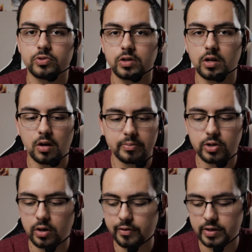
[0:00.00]
you know, I'm
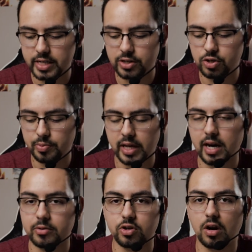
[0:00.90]
sorry if this sounds super loud. I'm
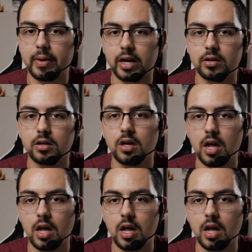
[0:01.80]
gonna try to make it